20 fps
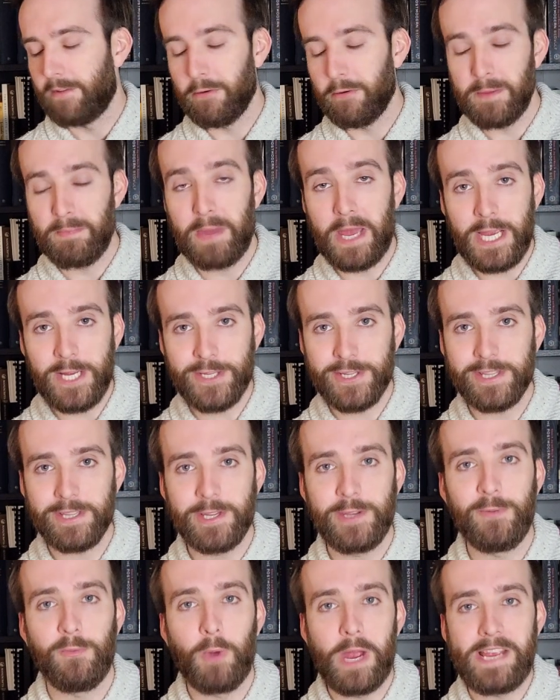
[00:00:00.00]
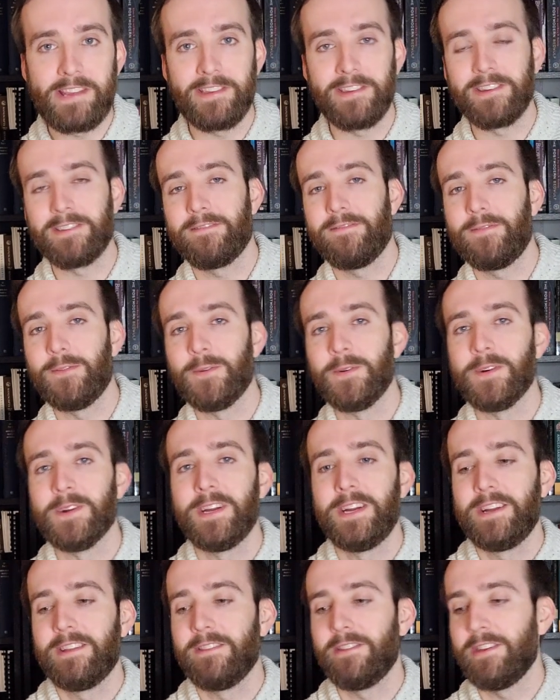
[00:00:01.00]
very patiently waiting
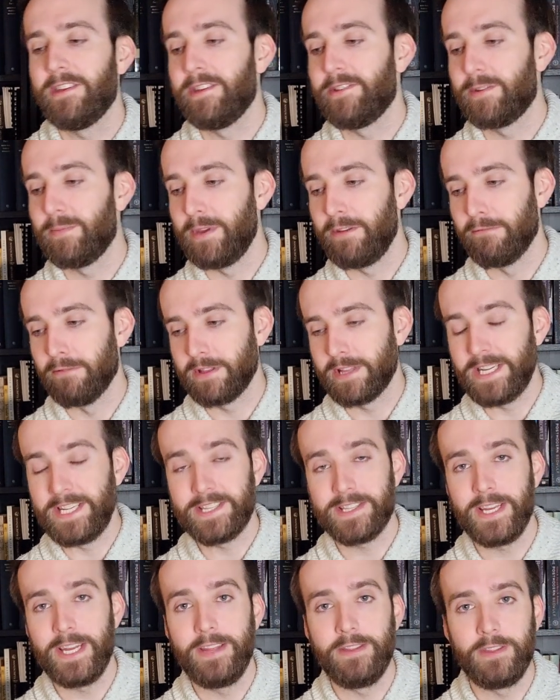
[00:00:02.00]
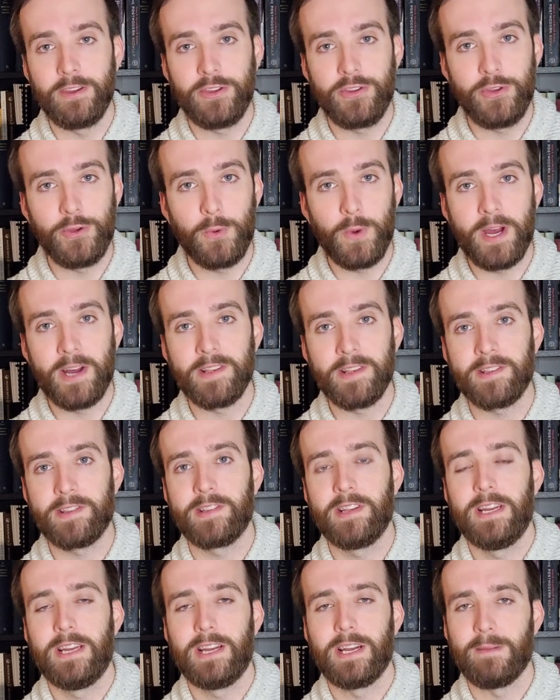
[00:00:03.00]
for it to be released in the U
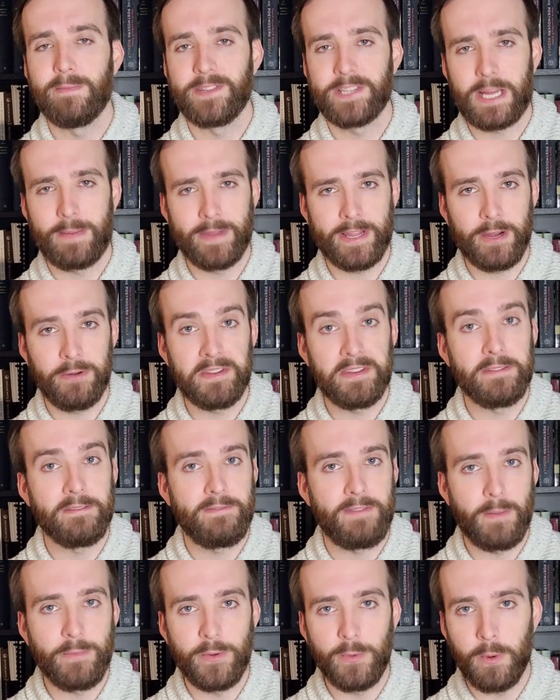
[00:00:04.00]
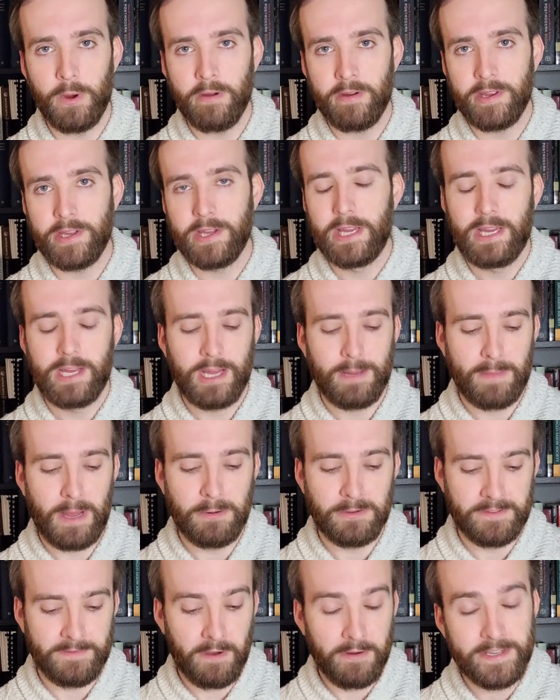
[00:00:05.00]
S. Um, it's coming out in February.
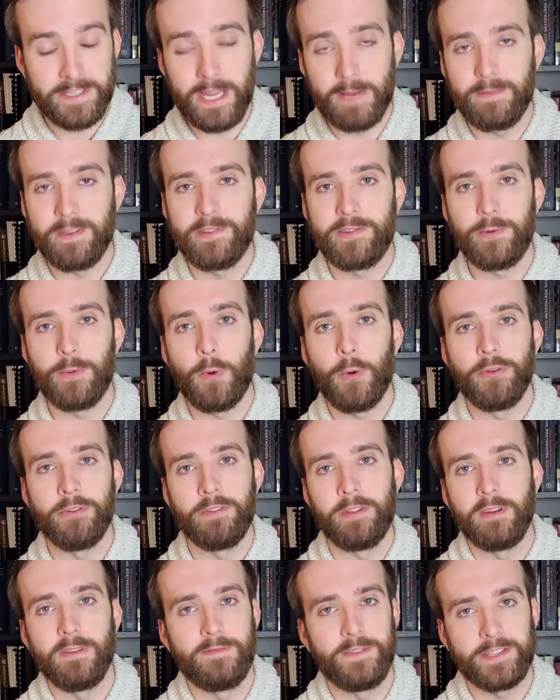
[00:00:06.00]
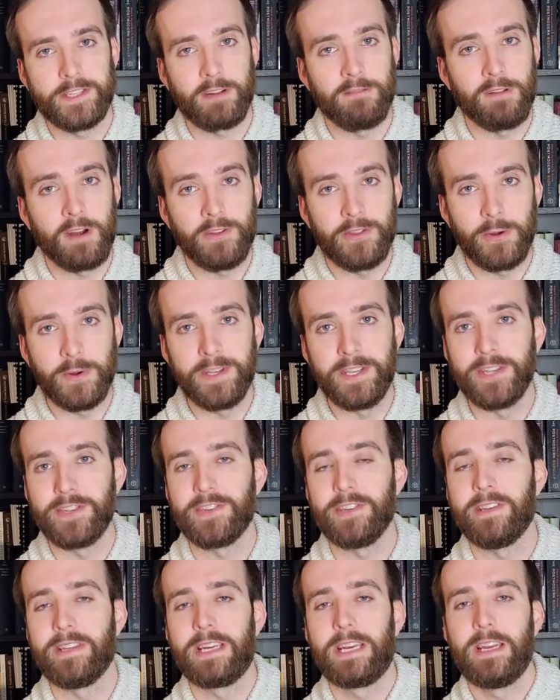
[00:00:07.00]
I was very tempted to order the Fitzcarraldo
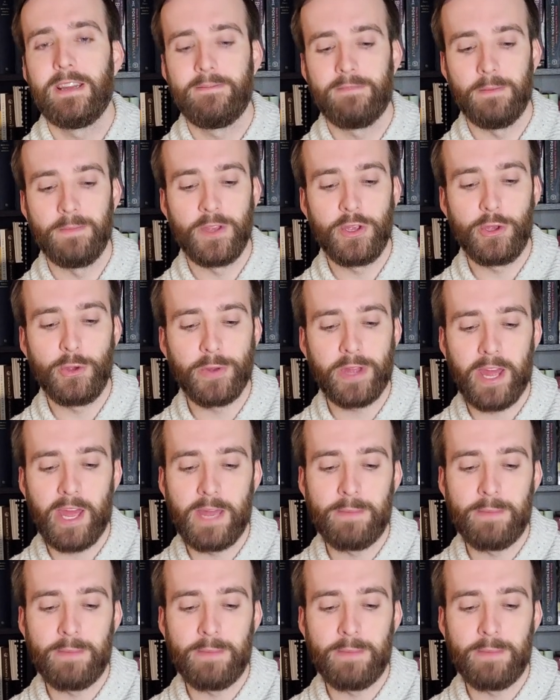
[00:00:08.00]
edition from the U